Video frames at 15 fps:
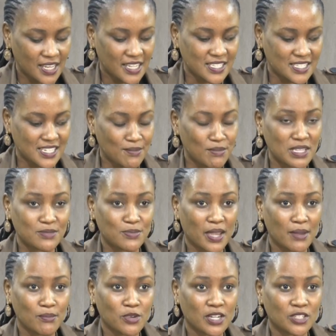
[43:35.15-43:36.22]
His name is
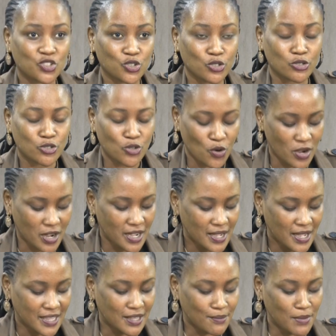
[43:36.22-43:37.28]
Bahemuka John Toa,
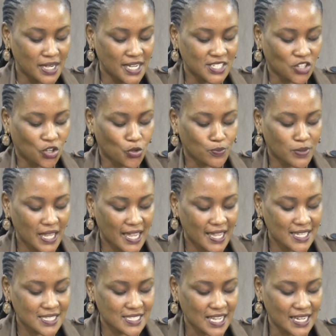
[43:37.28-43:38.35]
the Manager Compliance